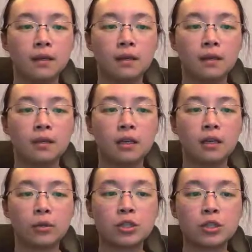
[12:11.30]
Number
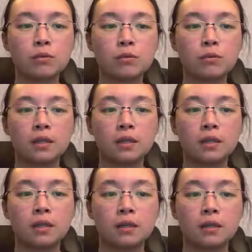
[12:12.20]
two,
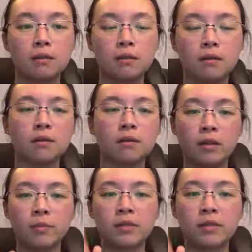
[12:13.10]
the
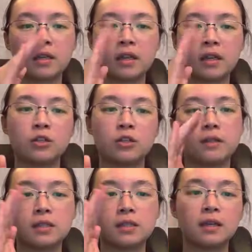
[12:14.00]
lipids can kind of
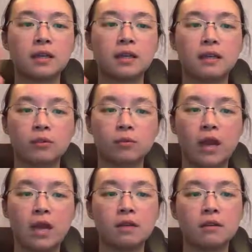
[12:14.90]
tilt in this
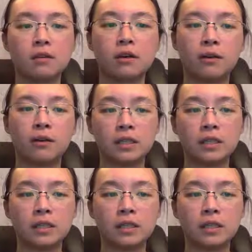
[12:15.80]
way, called